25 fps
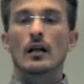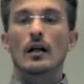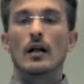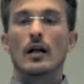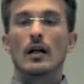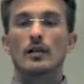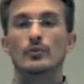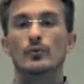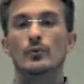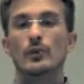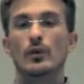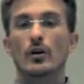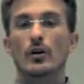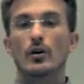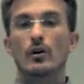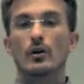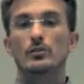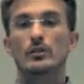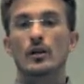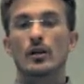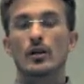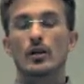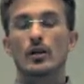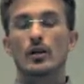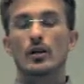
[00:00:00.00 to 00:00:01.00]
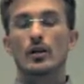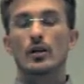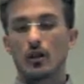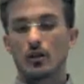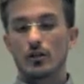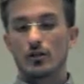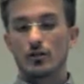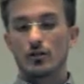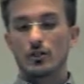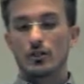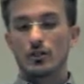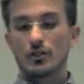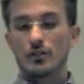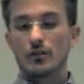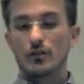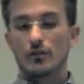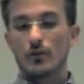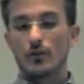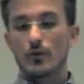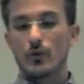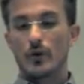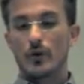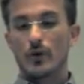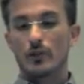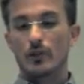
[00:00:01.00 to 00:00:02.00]
As we know, technology is
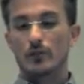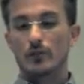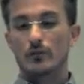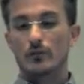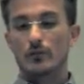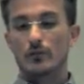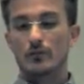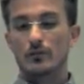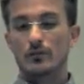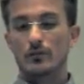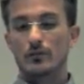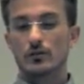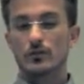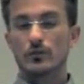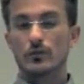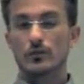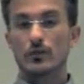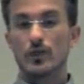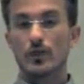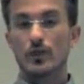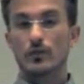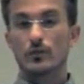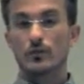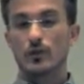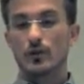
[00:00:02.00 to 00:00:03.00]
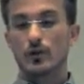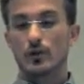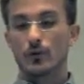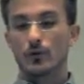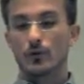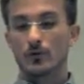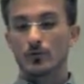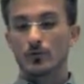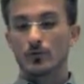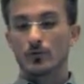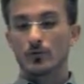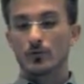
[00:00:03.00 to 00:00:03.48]
everywhere in today's world.